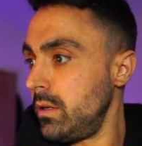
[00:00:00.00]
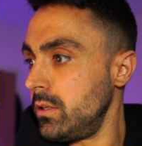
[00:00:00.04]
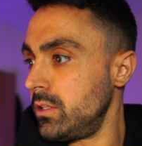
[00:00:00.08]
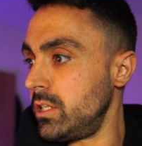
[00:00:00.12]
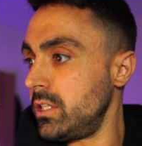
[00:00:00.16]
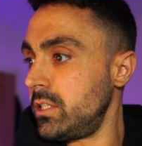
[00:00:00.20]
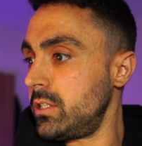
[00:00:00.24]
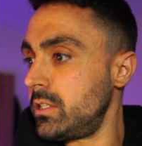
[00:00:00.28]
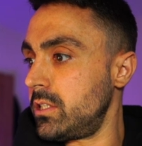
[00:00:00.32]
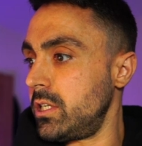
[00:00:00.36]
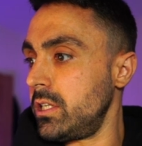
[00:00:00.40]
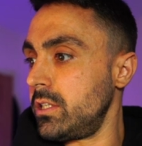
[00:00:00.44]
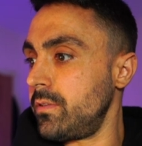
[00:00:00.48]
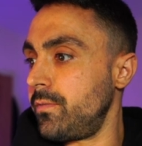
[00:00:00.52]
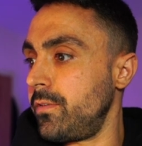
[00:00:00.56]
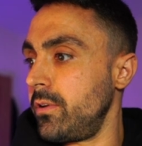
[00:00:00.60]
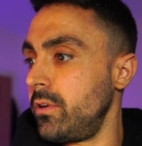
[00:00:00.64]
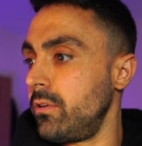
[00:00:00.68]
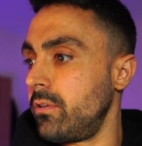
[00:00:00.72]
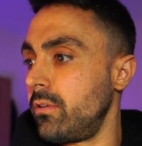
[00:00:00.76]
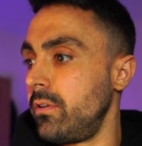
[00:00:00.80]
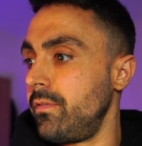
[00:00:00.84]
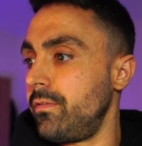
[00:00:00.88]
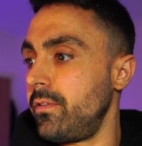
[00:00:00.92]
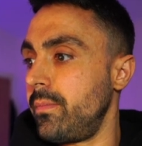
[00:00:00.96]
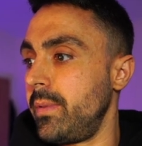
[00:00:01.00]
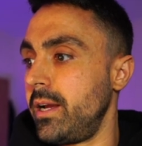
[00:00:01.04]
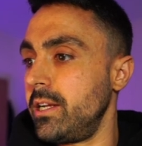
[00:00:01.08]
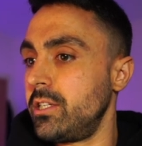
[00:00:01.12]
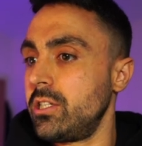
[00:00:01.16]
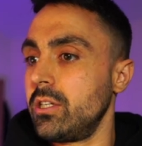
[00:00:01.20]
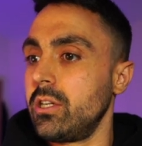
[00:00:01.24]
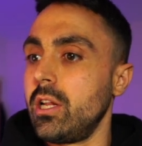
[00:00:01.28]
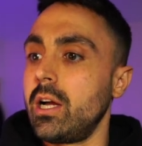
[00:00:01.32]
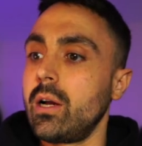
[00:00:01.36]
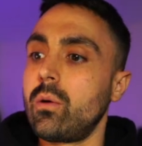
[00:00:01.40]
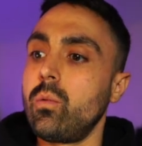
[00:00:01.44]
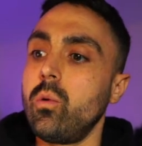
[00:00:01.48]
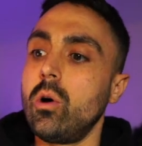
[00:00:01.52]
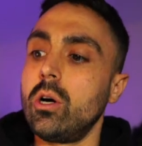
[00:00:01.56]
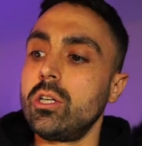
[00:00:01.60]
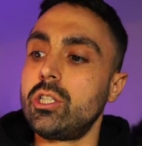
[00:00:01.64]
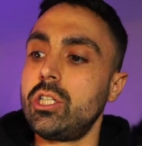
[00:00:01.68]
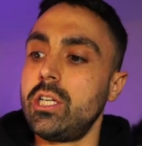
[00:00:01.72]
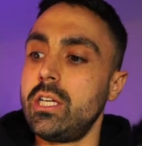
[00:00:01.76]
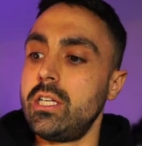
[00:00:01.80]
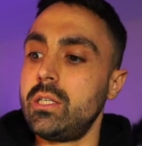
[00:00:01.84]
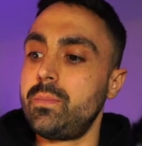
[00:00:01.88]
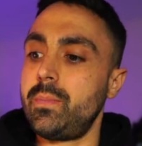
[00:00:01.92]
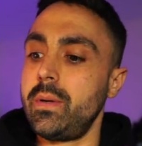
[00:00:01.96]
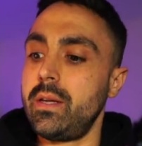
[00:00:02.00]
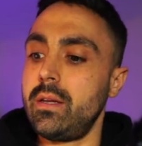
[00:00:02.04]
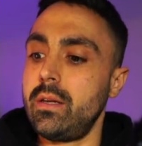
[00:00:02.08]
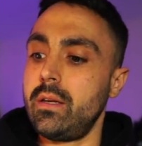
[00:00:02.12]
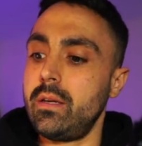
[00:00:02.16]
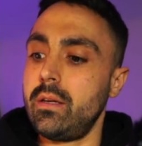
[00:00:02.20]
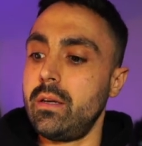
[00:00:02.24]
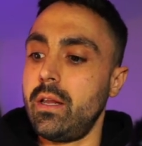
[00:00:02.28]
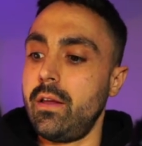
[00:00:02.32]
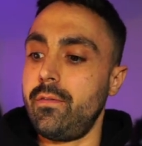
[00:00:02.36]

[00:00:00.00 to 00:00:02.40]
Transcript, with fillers: just just for your information, like what she's been.